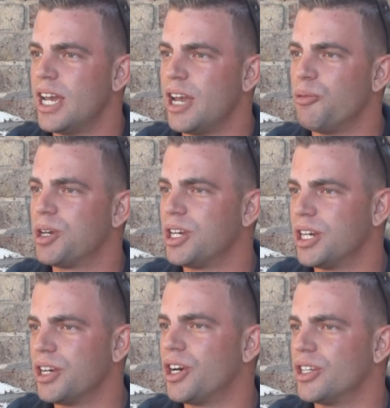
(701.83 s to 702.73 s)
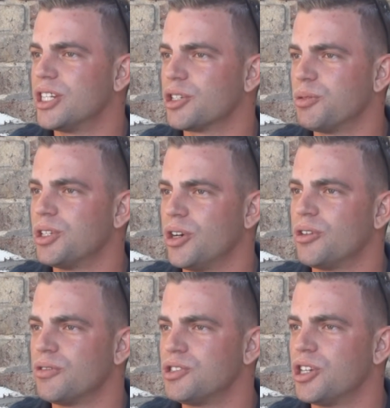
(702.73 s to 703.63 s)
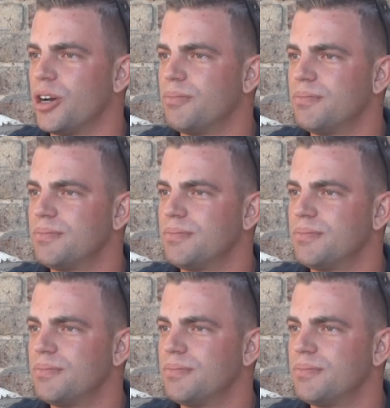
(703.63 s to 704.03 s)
and we can get in contact with the owner of the shop.